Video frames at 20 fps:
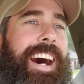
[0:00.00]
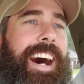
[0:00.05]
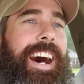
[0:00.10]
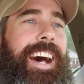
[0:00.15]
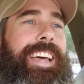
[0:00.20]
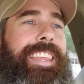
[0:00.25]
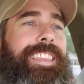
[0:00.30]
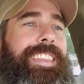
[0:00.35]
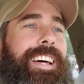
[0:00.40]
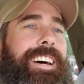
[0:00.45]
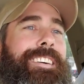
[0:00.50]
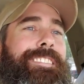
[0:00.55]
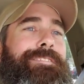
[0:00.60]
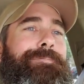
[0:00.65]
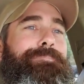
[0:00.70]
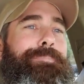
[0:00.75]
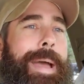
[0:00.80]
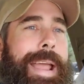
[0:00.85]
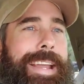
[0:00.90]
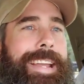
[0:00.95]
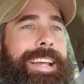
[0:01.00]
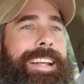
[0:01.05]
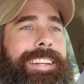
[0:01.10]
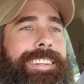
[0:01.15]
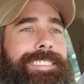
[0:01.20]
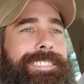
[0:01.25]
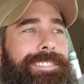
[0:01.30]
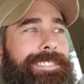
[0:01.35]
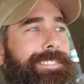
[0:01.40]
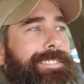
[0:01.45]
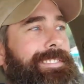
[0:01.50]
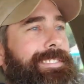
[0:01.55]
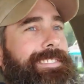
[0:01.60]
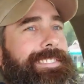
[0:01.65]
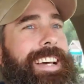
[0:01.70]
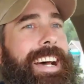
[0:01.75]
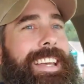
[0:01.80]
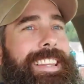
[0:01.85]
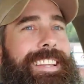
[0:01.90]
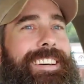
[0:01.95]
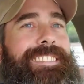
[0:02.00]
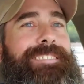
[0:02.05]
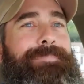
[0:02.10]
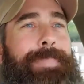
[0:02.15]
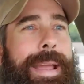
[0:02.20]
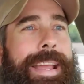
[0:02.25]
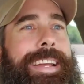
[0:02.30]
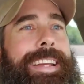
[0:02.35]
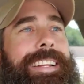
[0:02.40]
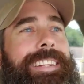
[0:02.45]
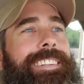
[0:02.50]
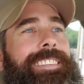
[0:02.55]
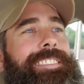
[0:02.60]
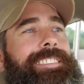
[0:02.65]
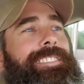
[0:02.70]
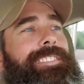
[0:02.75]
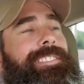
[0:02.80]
"I love bacon. I love bacon."